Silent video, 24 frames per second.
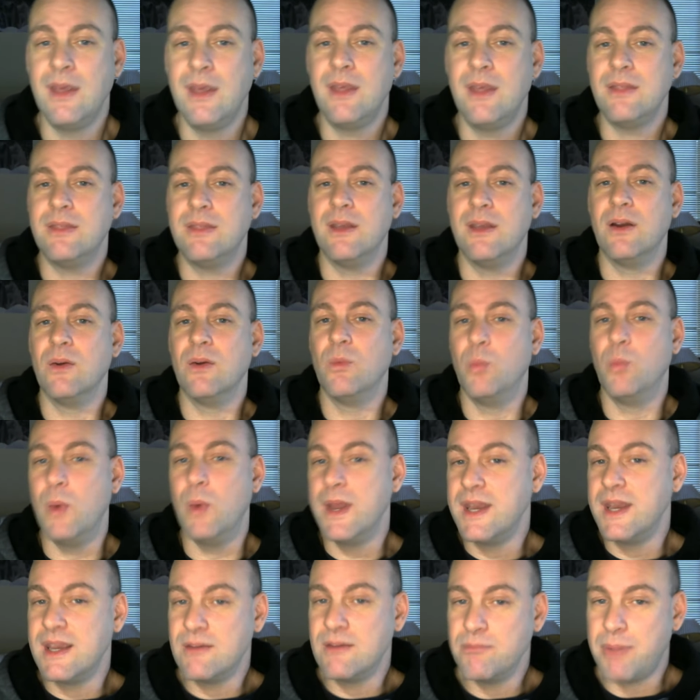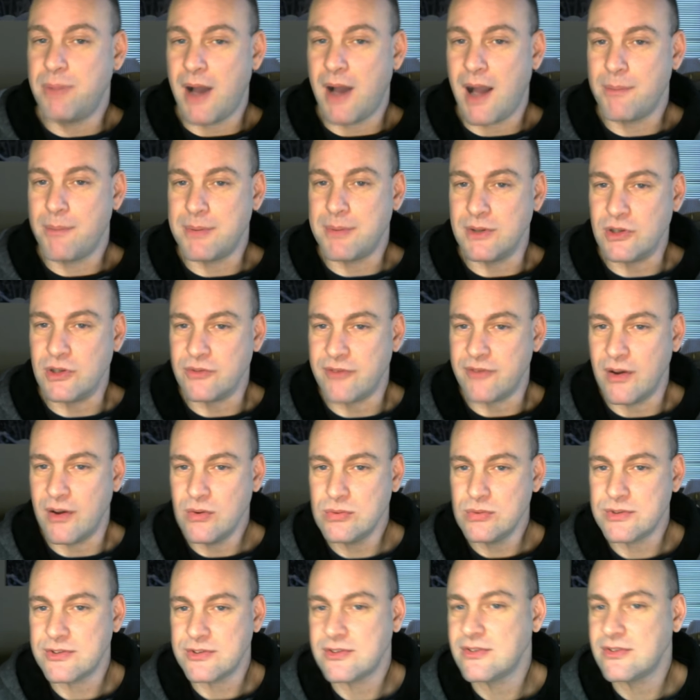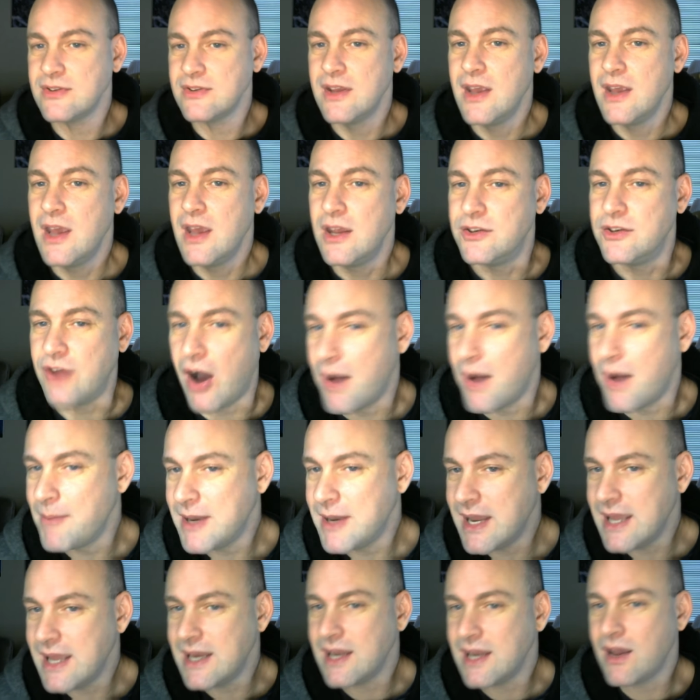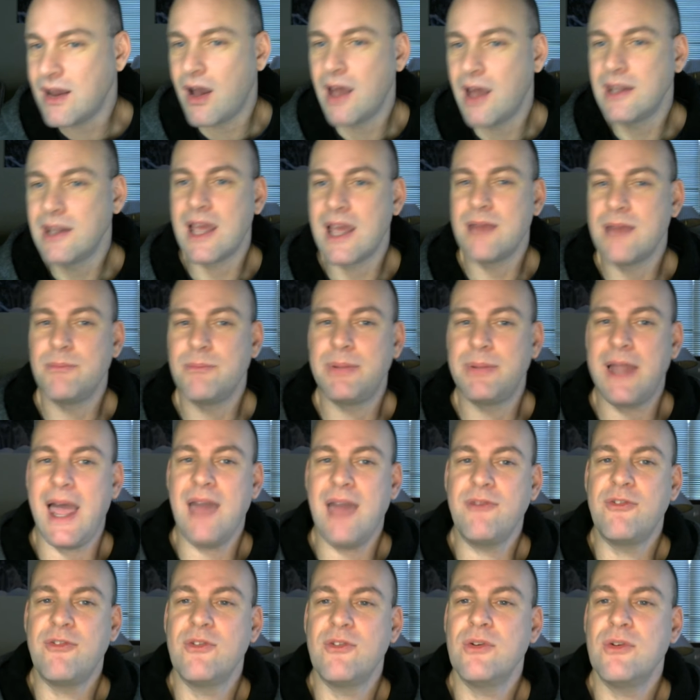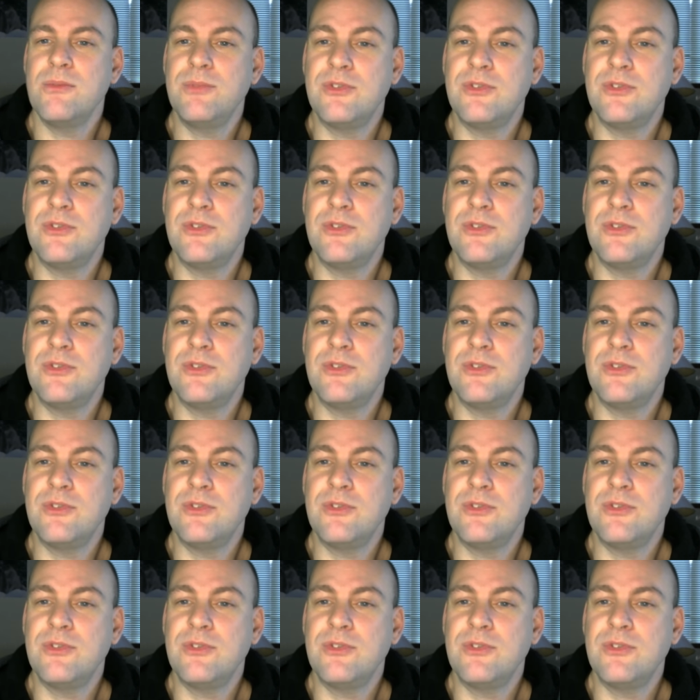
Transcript: They're winning popular votes, dominating online platforms,